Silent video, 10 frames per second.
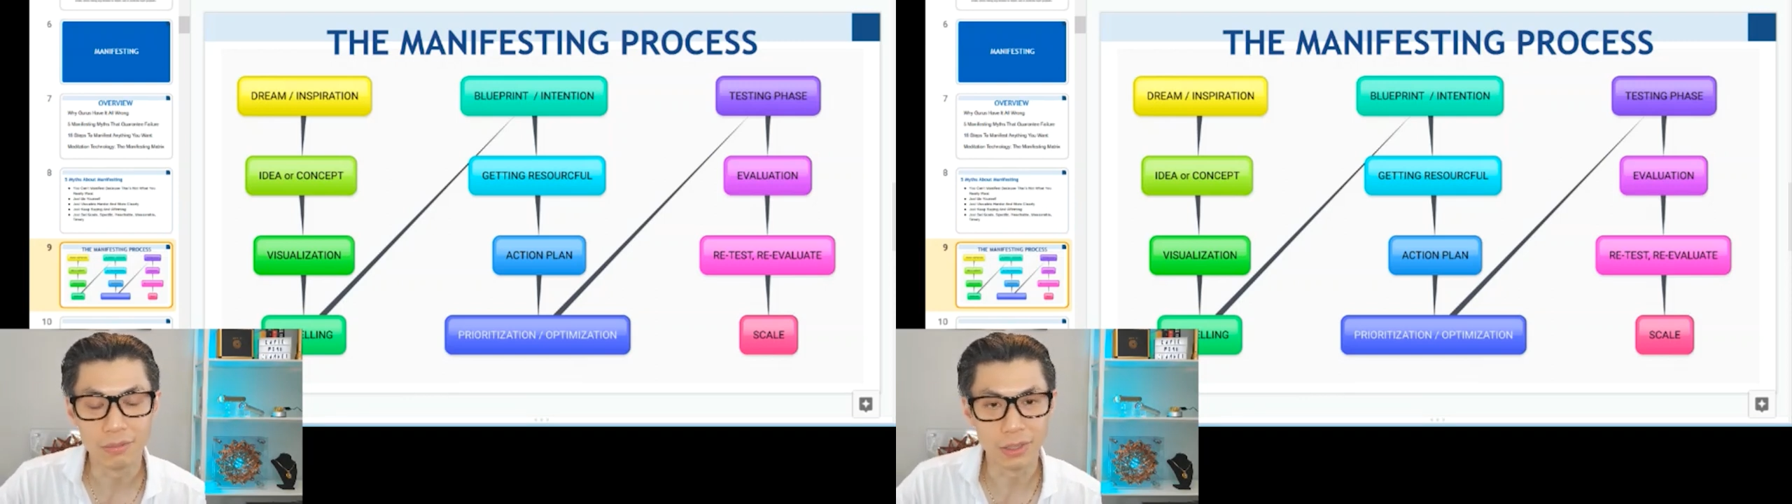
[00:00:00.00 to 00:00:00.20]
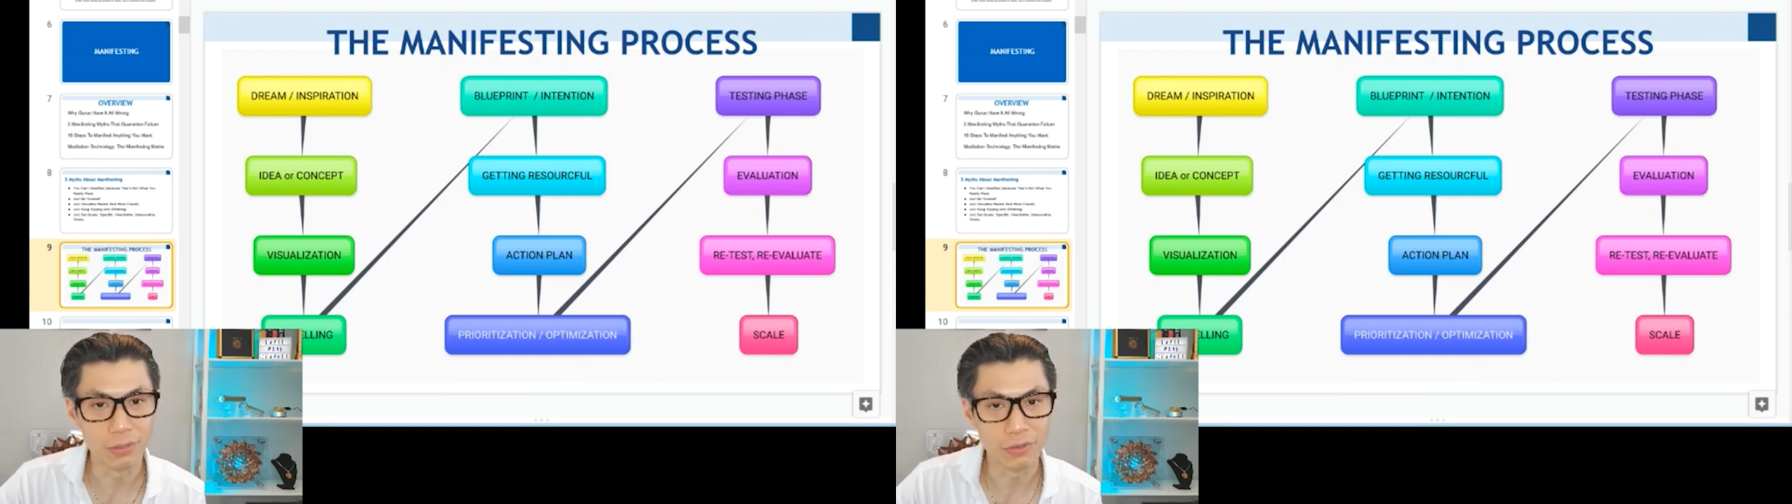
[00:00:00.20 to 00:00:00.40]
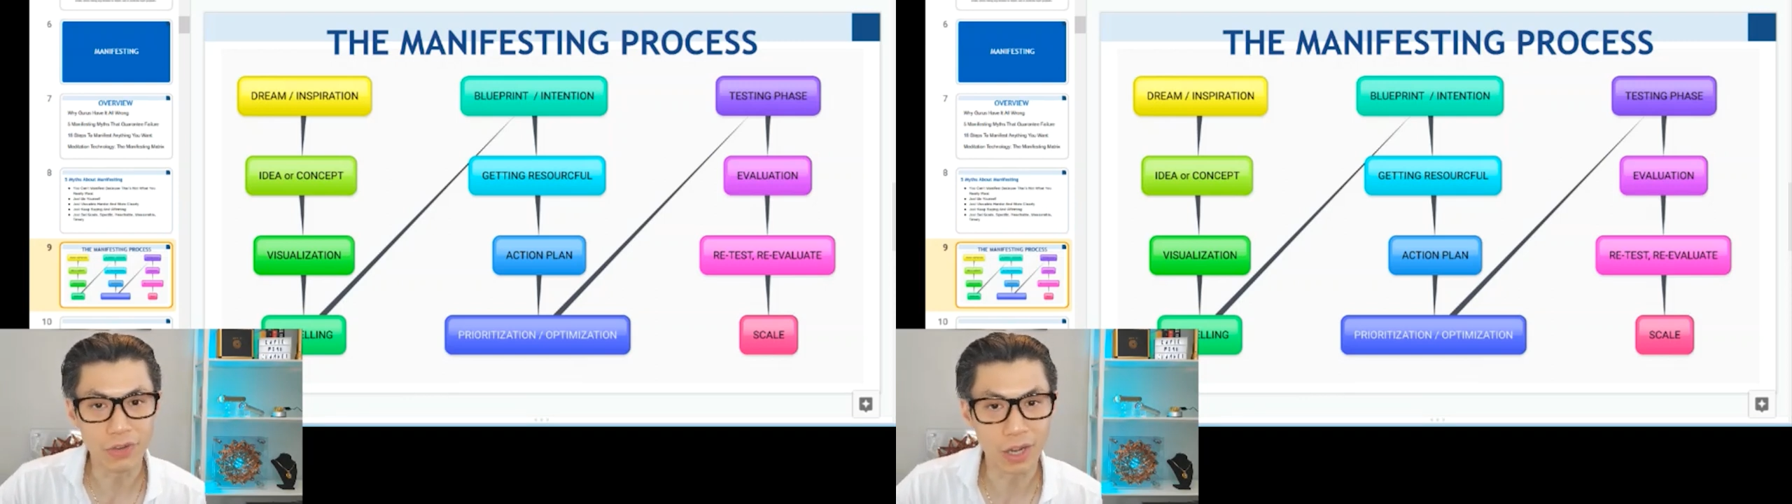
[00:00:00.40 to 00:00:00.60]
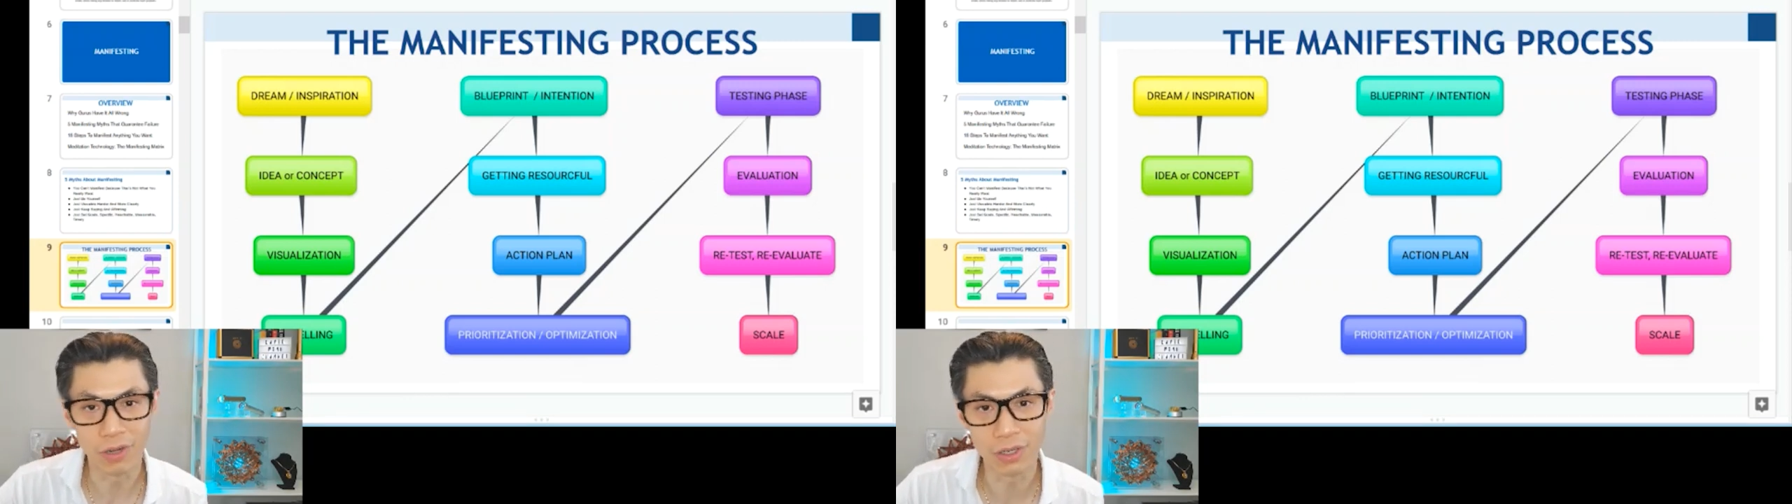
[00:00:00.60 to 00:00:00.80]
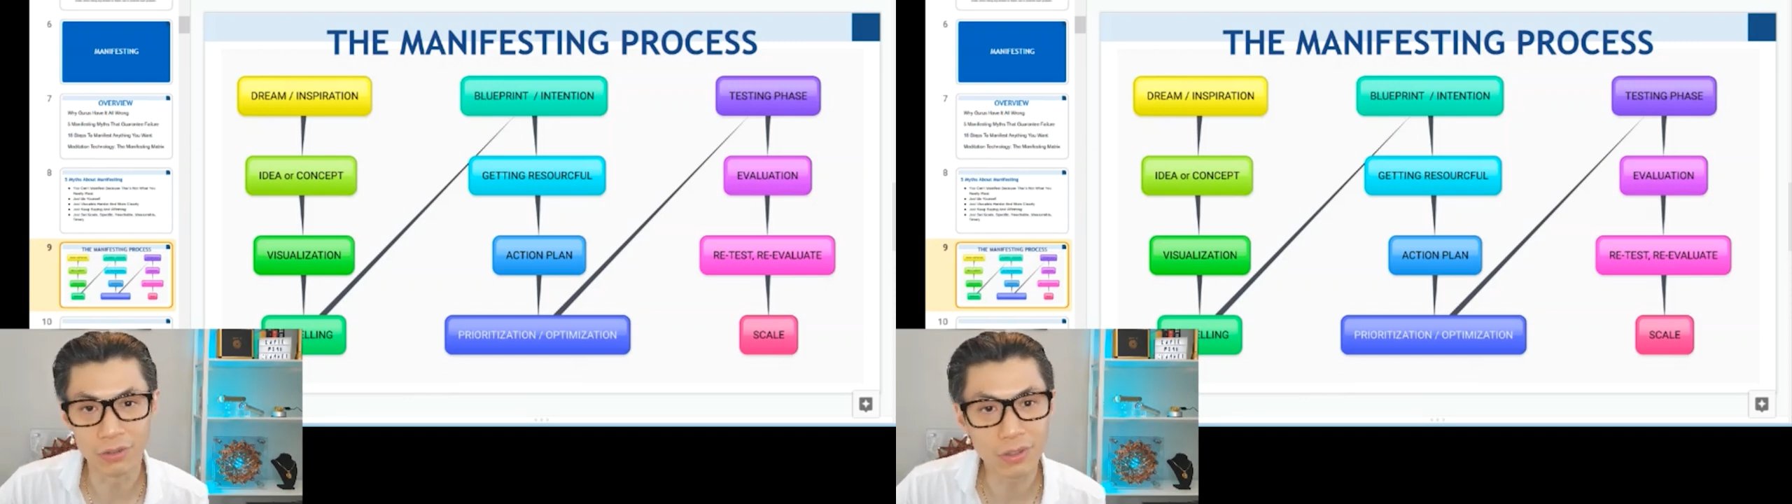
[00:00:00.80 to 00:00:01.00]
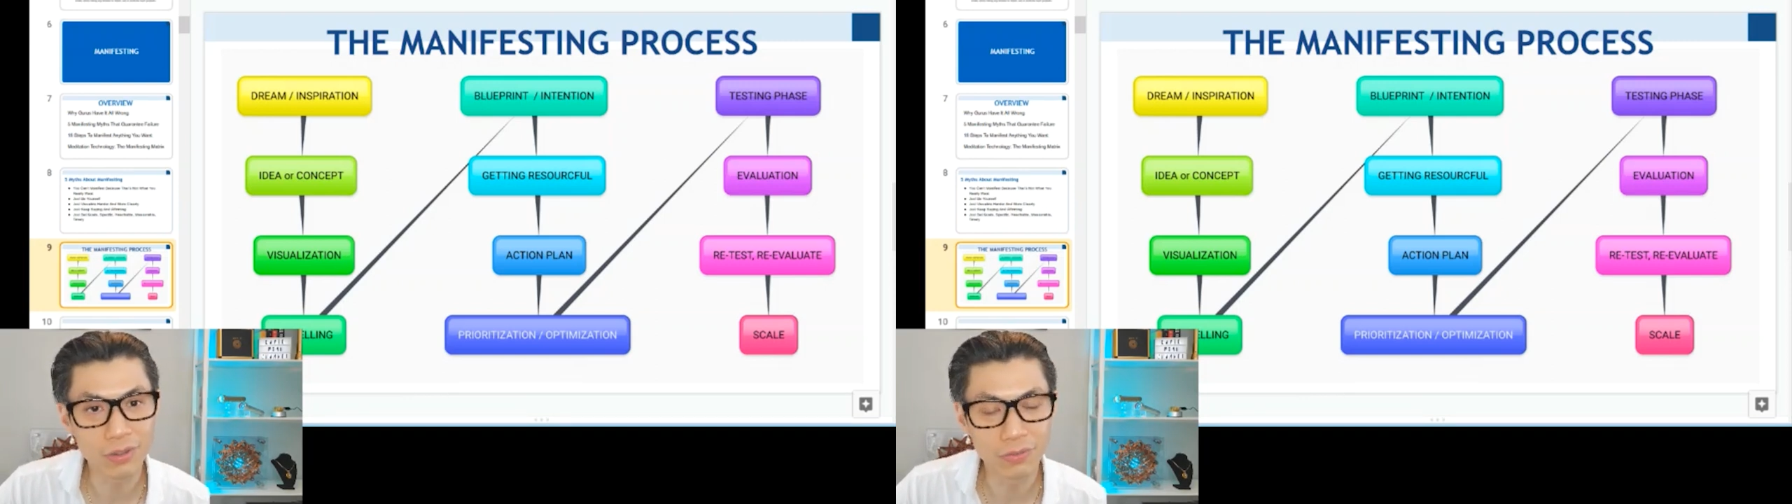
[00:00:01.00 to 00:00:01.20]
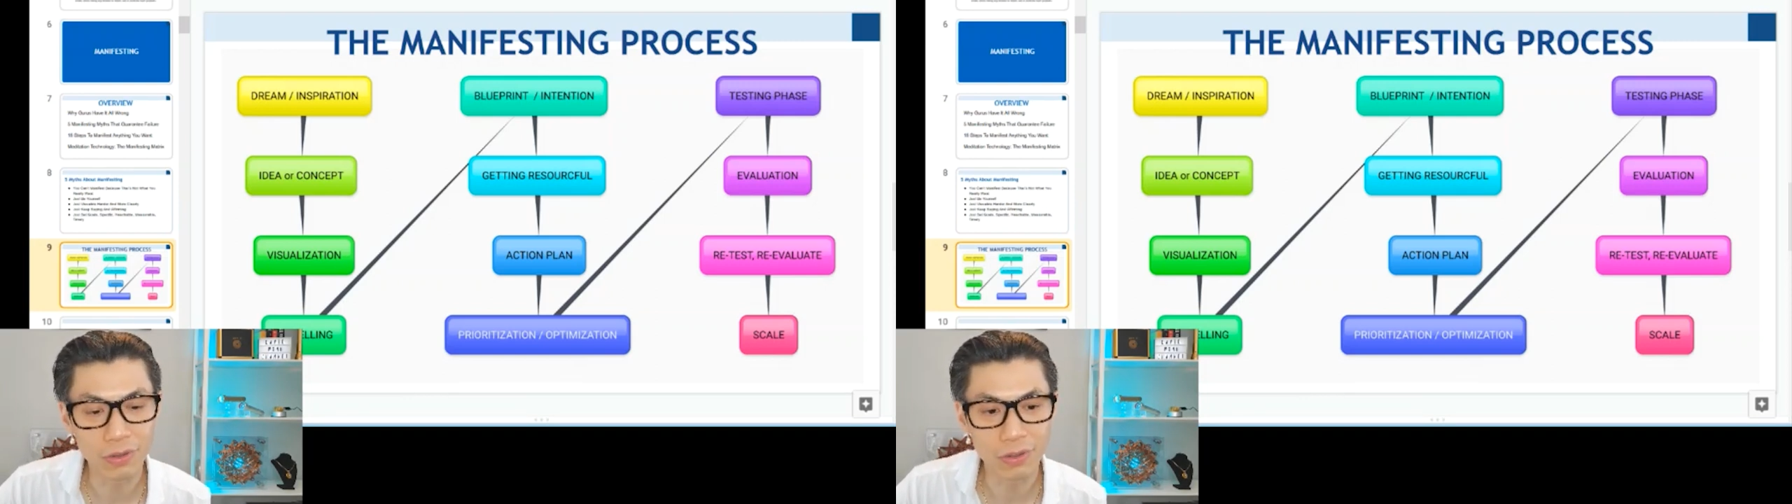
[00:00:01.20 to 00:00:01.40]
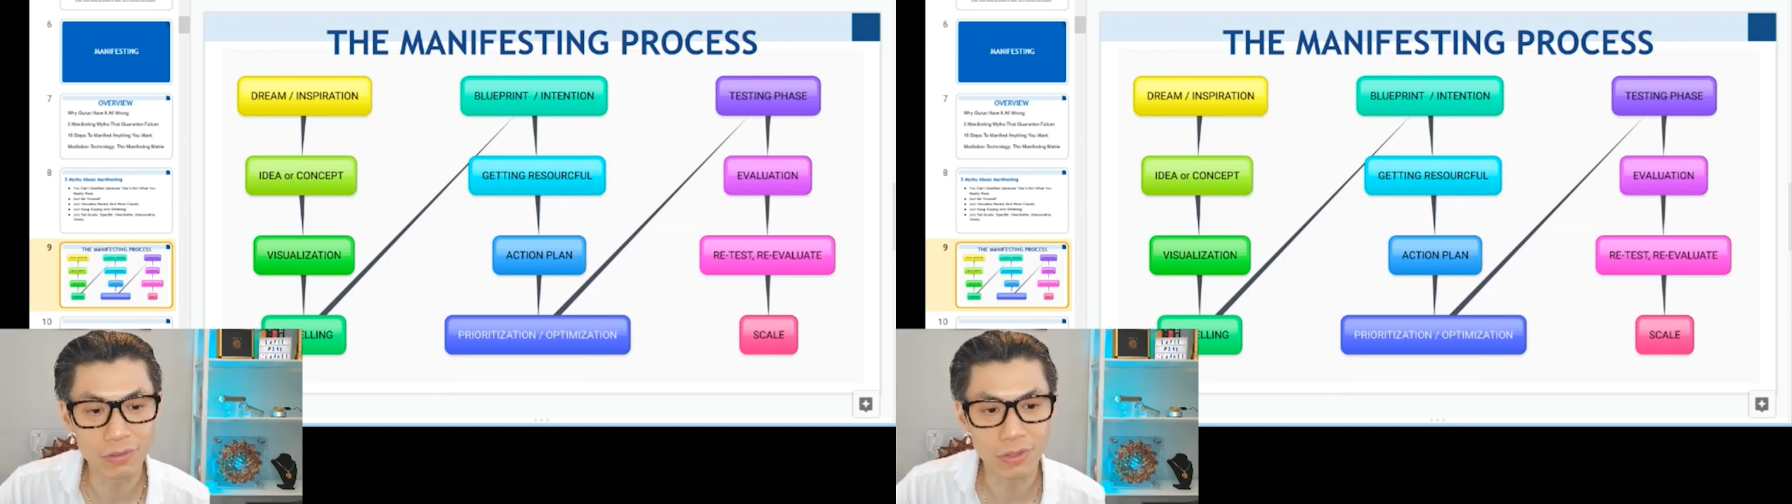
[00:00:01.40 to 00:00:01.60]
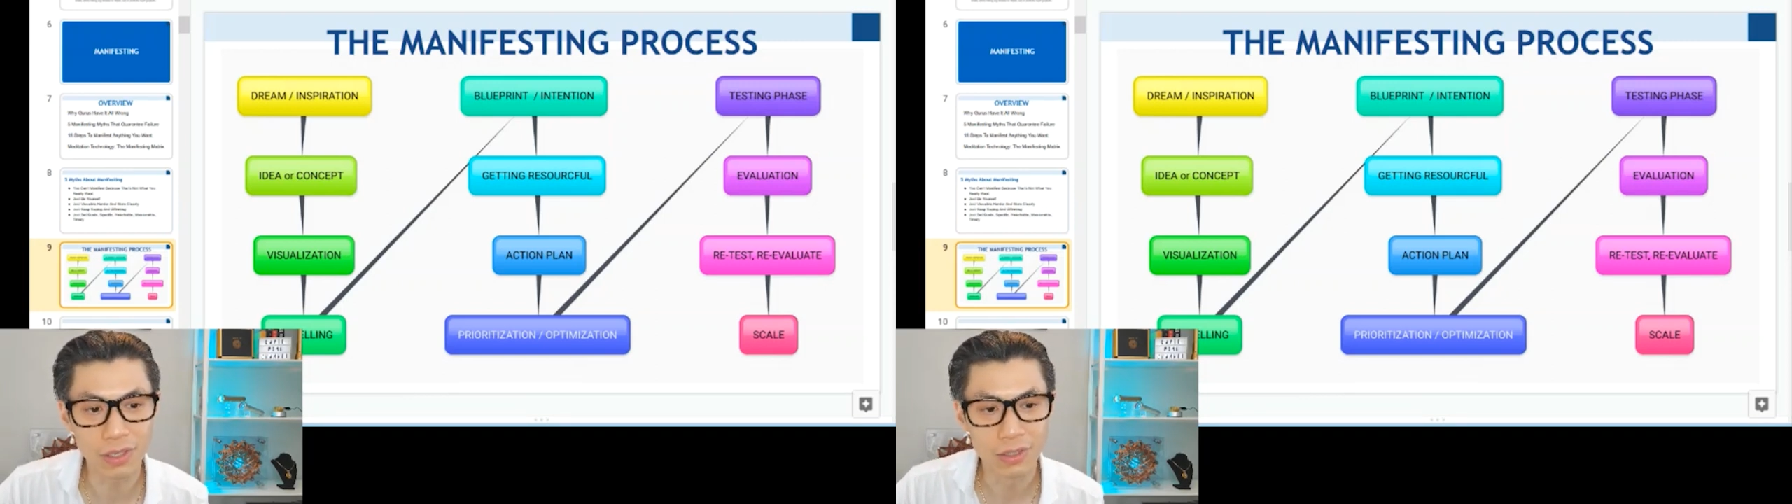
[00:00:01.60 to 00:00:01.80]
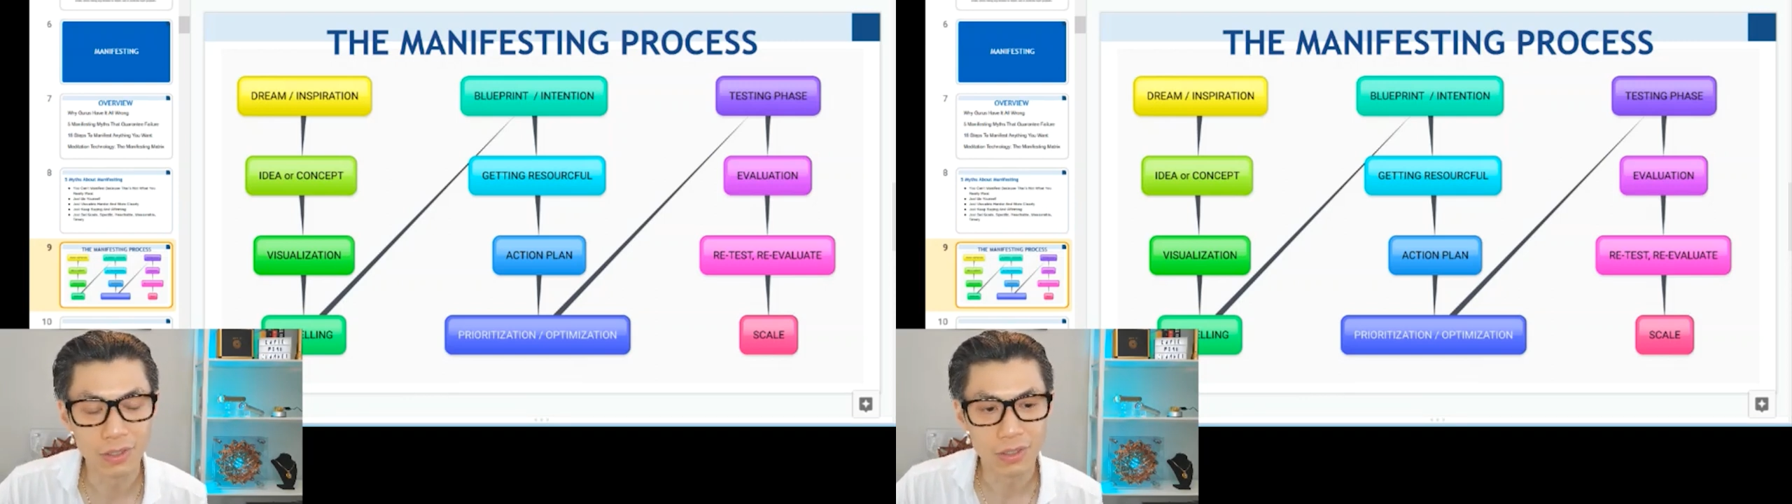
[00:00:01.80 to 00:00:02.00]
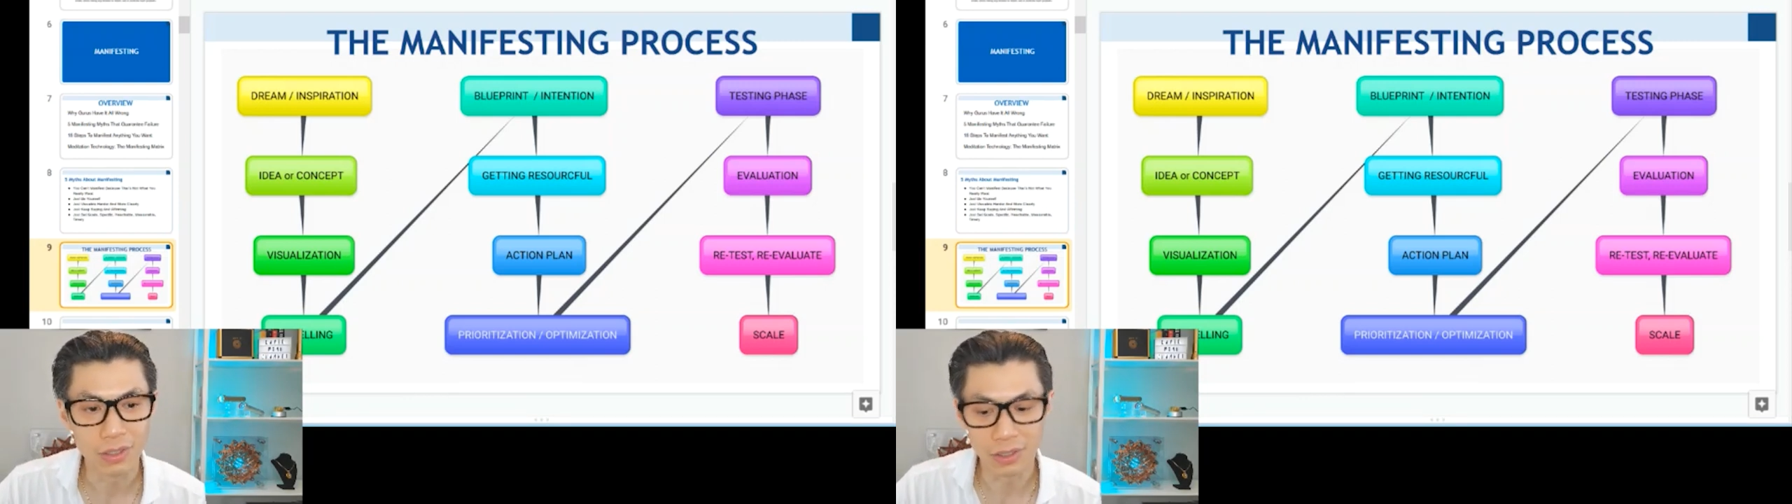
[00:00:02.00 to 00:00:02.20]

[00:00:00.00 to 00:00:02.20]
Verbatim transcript: maybe 500 first, right?